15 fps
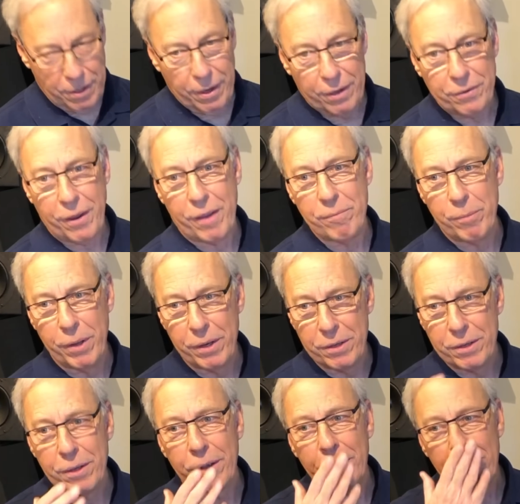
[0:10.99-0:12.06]
As I've been
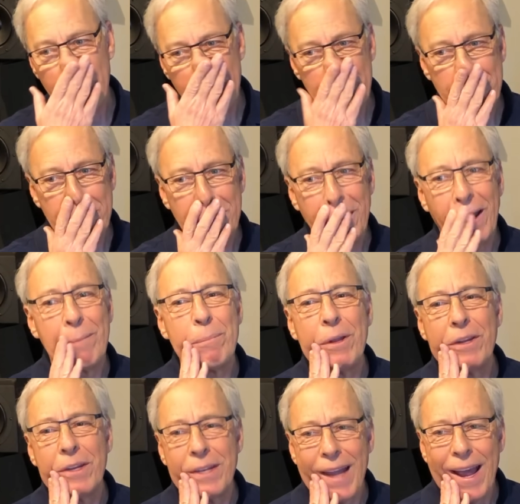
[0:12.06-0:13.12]
to Houston, I've
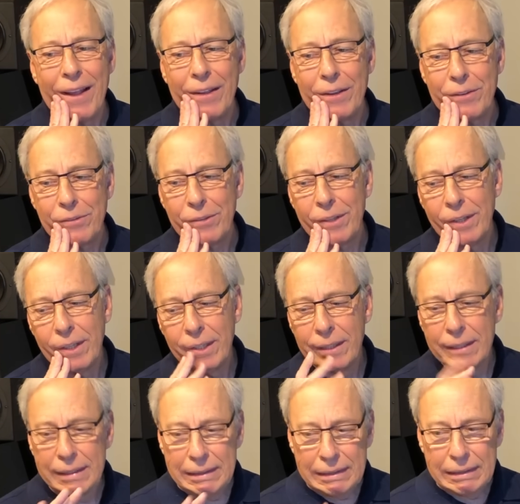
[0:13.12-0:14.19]
been to Dallas,
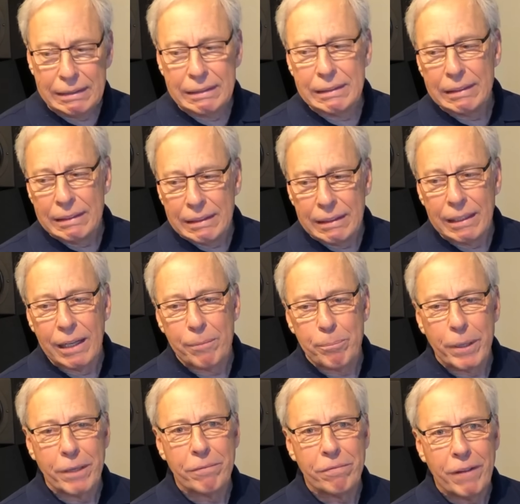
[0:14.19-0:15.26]
not a
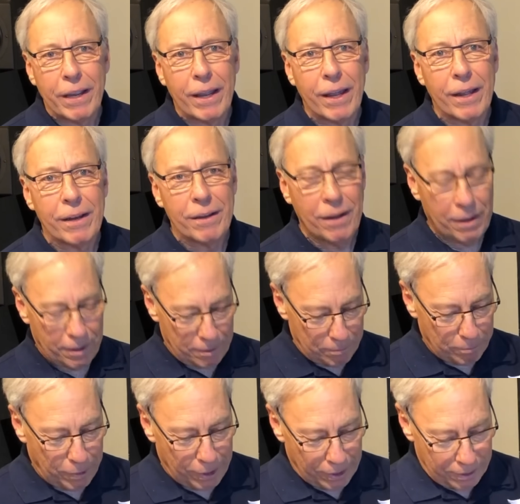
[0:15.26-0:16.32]
big fan,
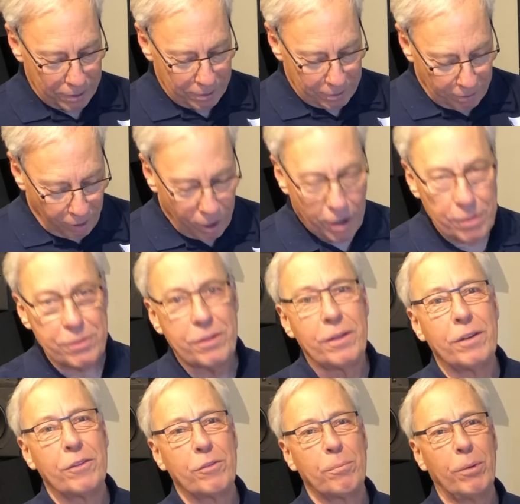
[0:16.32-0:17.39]
but
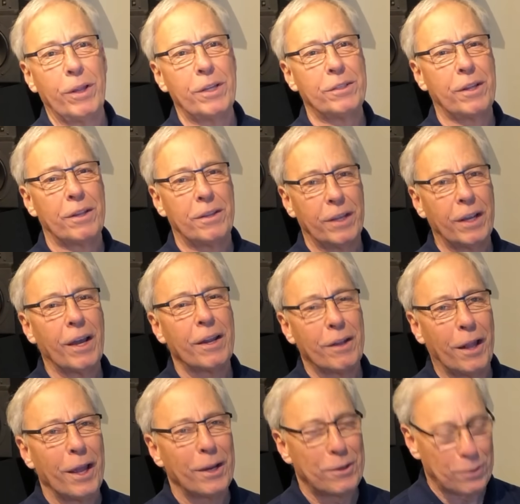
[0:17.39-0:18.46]
Austin is a place I think I'd
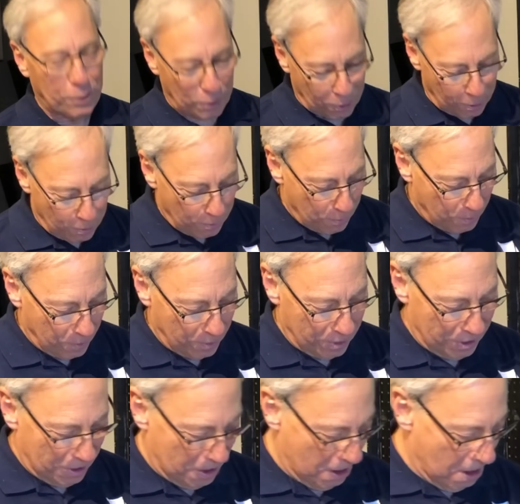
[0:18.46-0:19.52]
like to go.
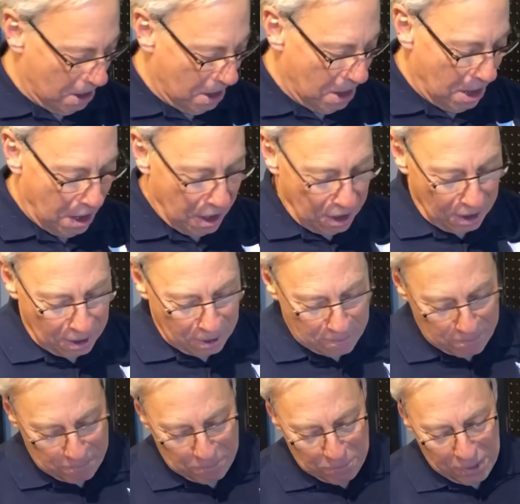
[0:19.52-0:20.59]

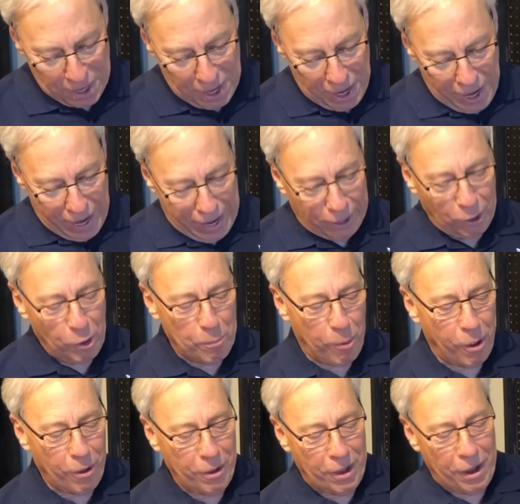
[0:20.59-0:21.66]
um, hello,
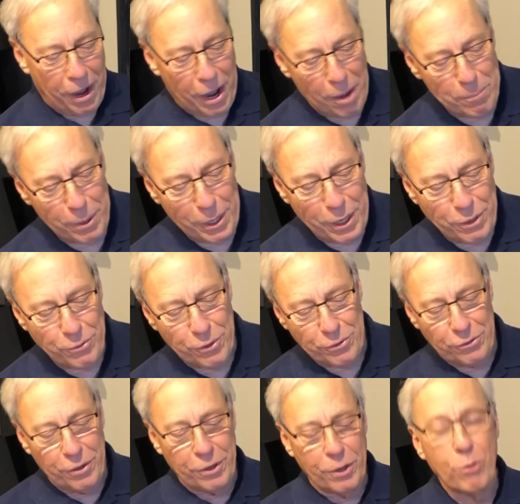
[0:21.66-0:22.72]
Paul. I've been
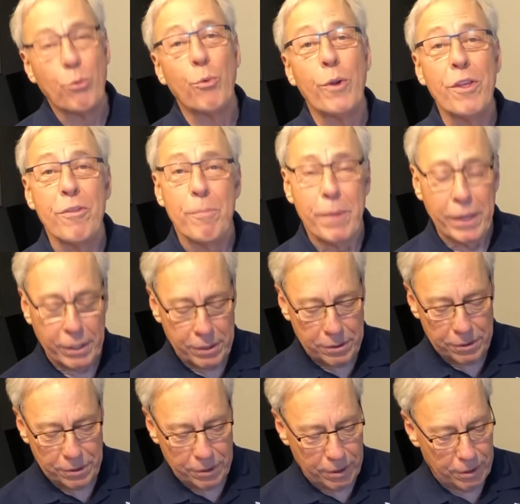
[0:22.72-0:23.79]
interested in
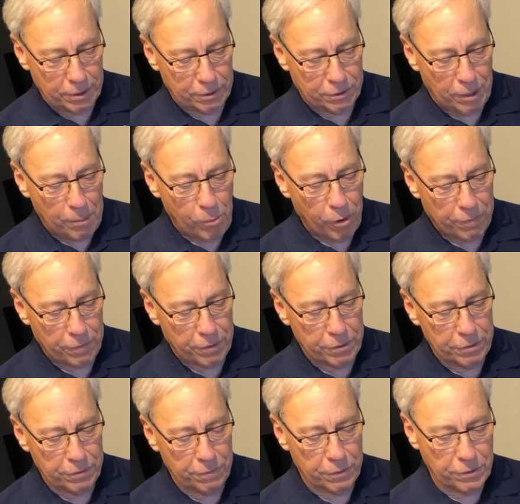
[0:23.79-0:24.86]
Rythmiks
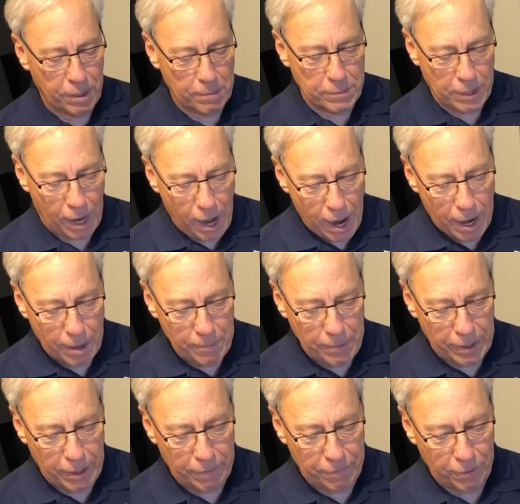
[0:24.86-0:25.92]
subwoofers for some time
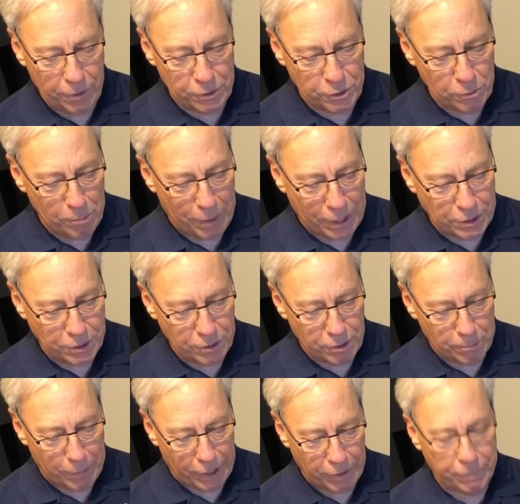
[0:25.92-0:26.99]
and have heard you mention the
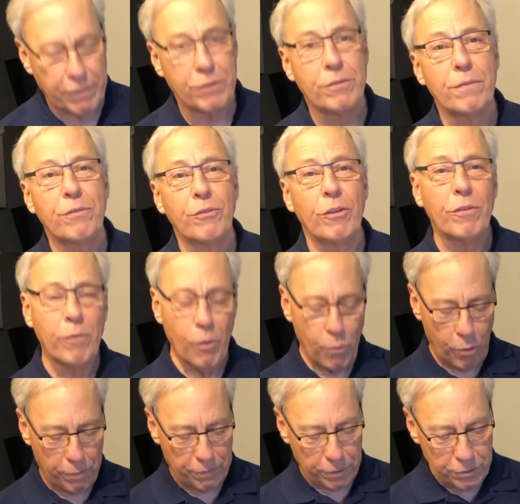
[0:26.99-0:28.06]
benefits of servo
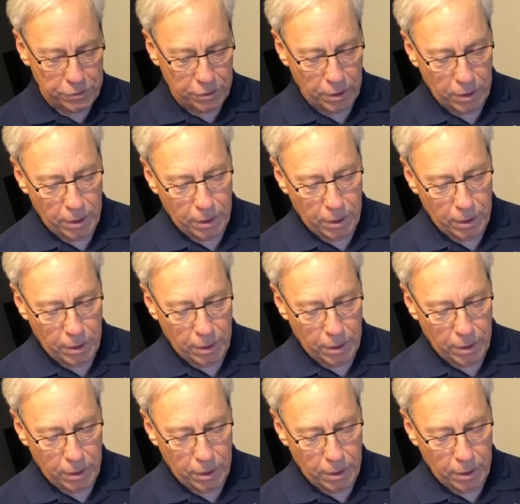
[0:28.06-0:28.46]
woofers.